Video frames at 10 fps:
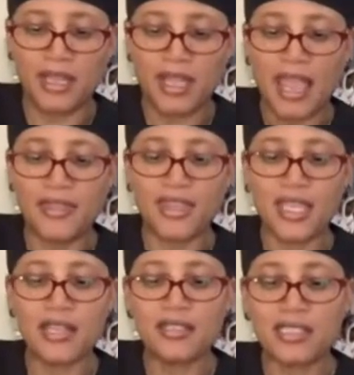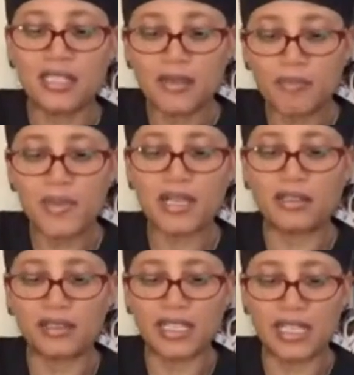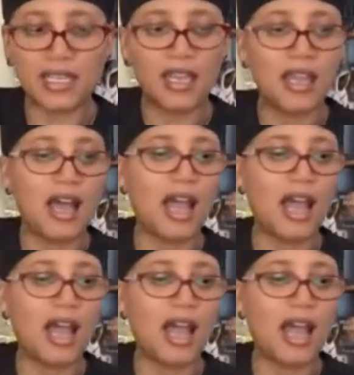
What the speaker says: And then typically